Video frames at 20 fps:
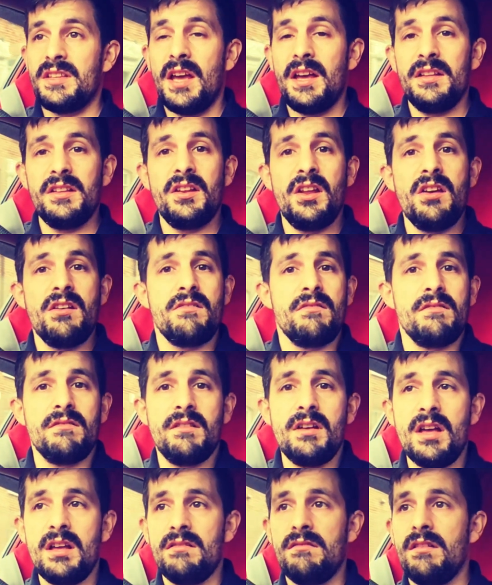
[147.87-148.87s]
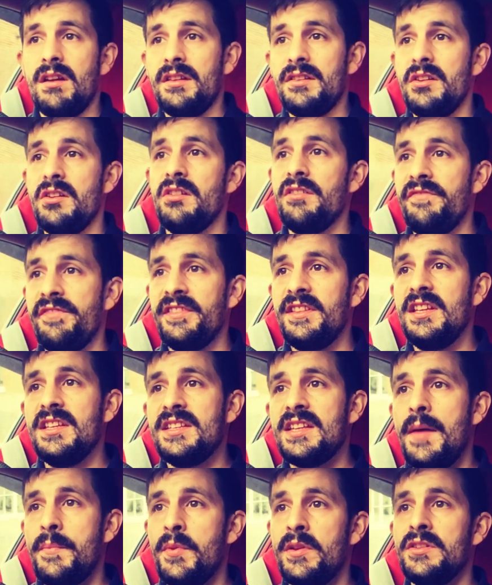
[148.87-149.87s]
I don't know if
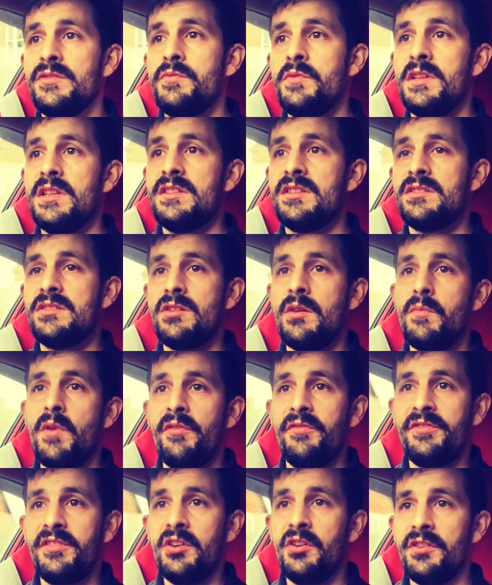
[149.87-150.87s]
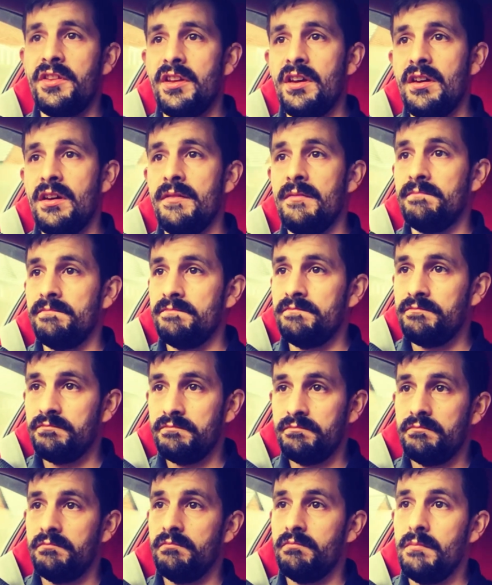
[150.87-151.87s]
this happens with some of the other
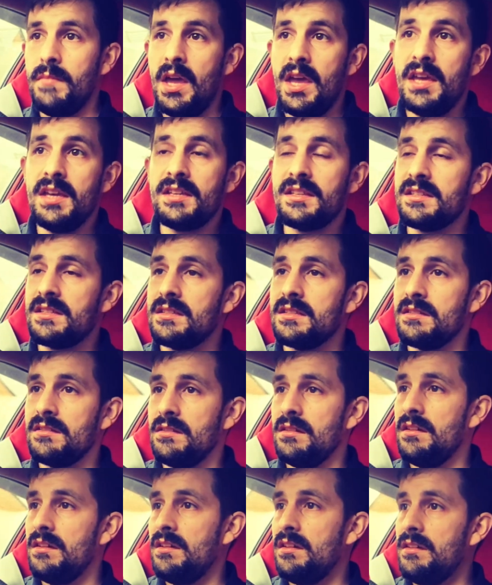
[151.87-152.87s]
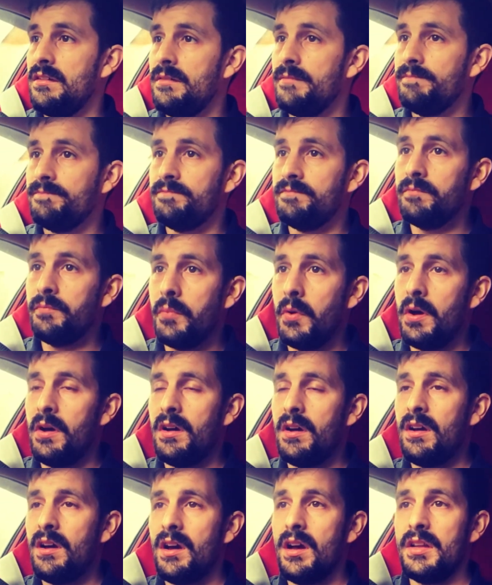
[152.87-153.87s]
makes, but
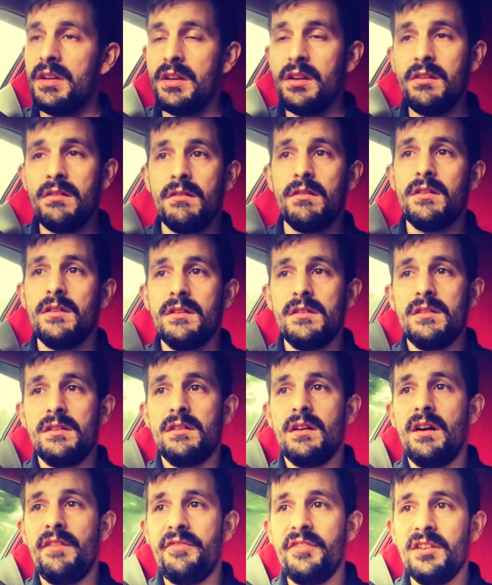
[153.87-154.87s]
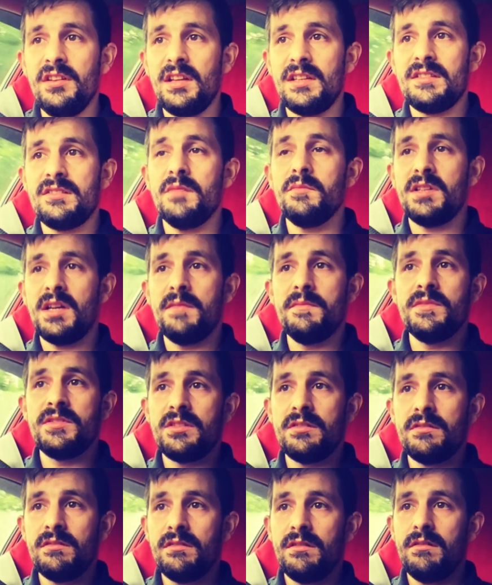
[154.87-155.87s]
I don't know. I feel like
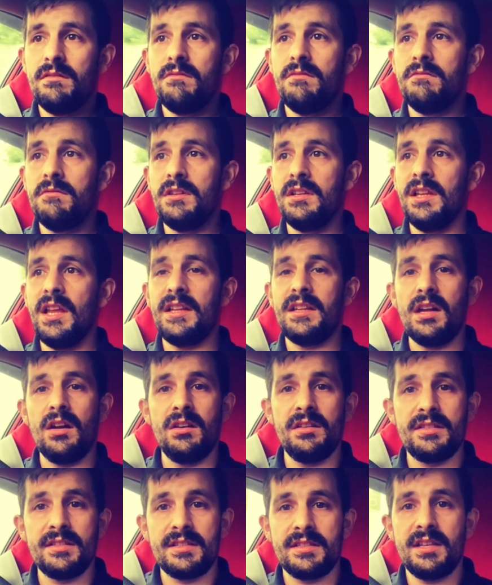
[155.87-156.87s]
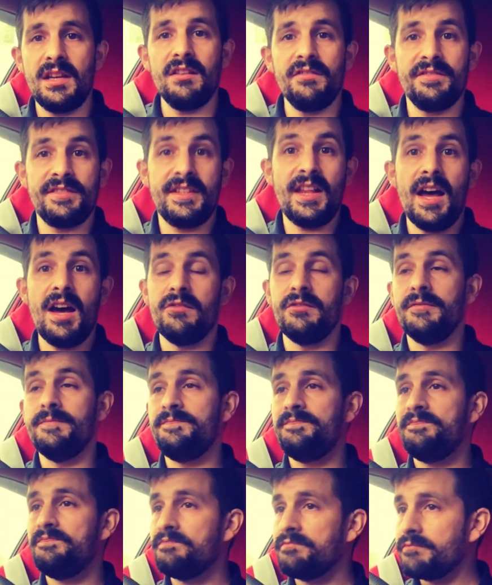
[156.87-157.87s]
sometimes we let ourselves down,
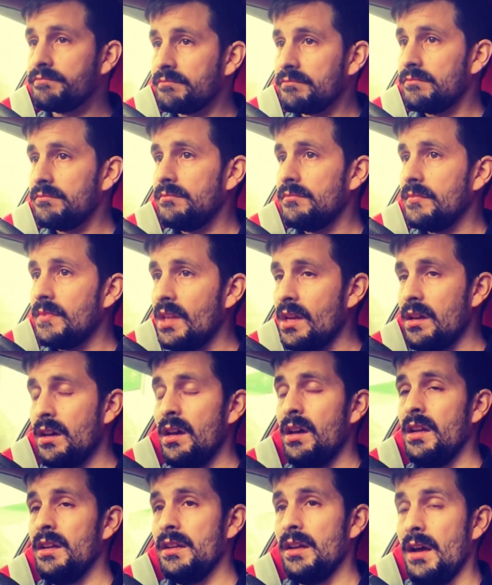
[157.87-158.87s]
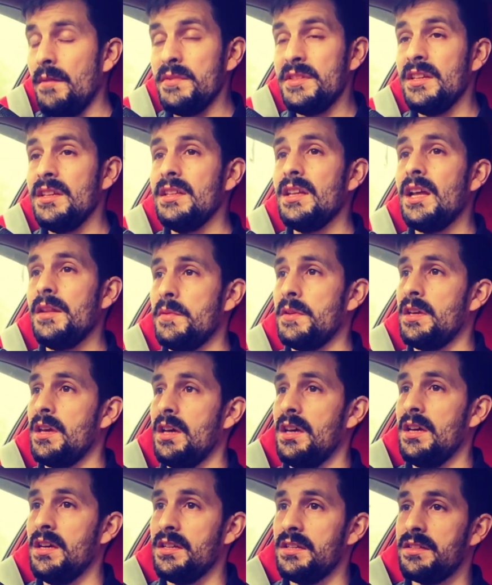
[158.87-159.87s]
and I'm saying that
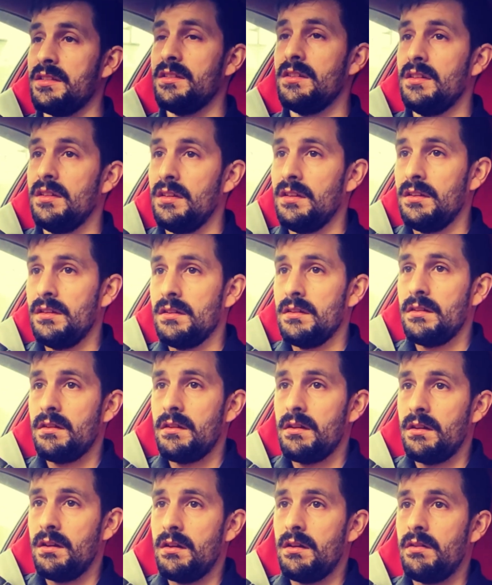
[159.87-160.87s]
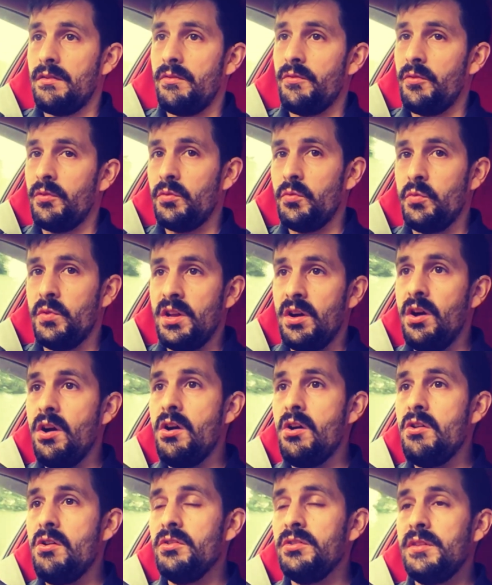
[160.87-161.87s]
because with
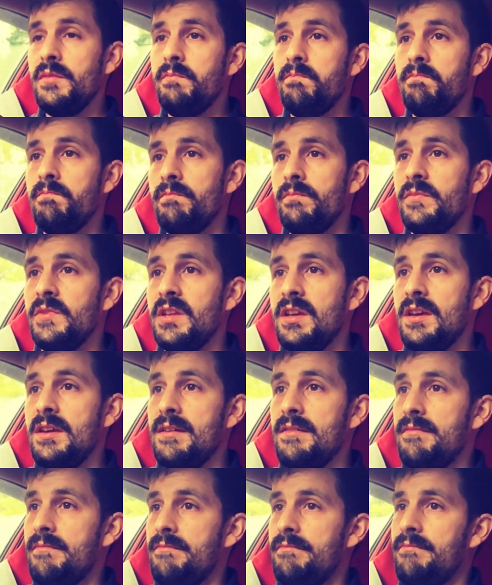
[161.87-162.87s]
all the